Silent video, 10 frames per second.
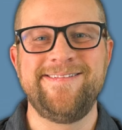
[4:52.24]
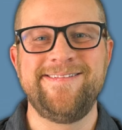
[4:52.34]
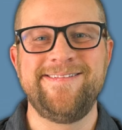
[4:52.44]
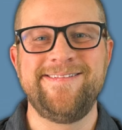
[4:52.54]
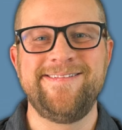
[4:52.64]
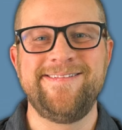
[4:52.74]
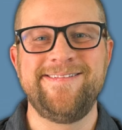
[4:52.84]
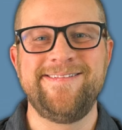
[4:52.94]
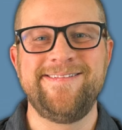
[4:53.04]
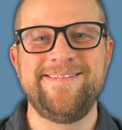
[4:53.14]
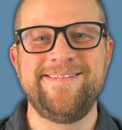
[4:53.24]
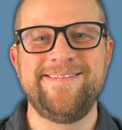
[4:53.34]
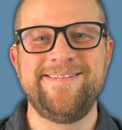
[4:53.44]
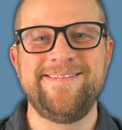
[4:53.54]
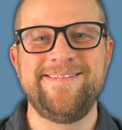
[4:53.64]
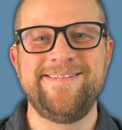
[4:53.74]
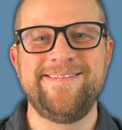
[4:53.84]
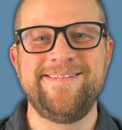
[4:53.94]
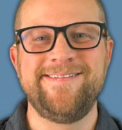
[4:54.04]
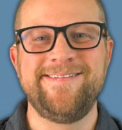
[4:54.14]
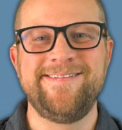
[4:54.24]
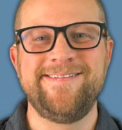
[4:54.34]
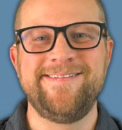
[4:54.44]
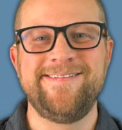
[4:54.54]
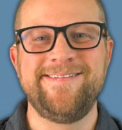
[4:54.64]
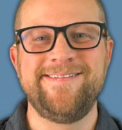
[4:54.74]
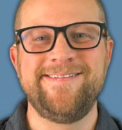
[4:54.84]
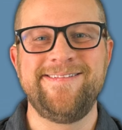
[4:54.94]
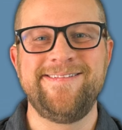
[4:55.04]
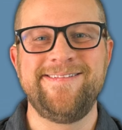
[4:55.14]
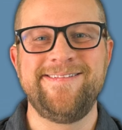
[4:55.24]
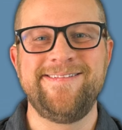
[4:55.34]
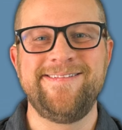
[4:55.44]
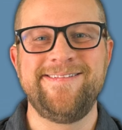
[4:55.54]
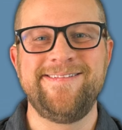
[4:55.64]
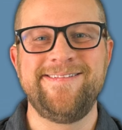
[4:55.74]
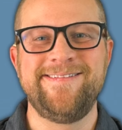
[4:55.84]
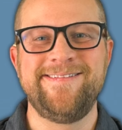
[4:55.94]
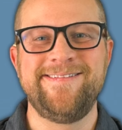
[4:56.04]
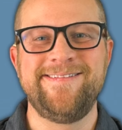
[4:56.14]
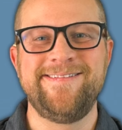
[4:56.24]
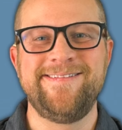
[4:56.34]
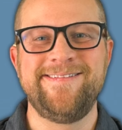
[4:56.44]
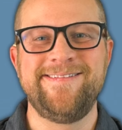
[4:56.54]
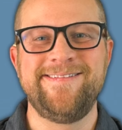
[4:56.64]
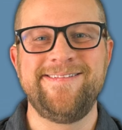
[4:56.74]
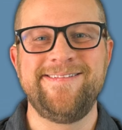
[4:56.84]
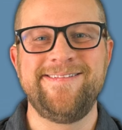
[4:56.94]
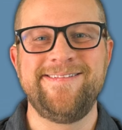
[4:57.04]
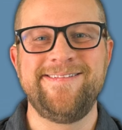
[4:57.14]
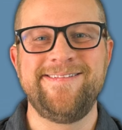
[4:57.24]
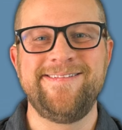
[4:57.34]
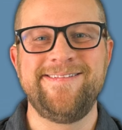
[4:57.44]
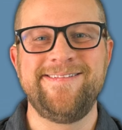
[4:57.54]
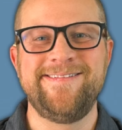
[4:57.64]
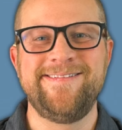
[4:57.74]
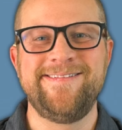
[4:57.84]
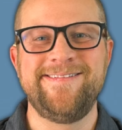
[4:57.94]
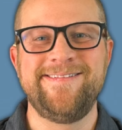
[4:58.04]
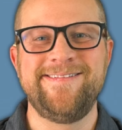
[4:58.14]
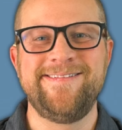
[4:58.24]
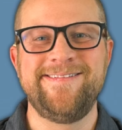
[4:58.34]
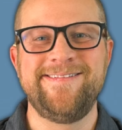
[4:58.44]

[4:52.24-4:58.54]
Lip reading: The face doesn't move, so there is nothing to read.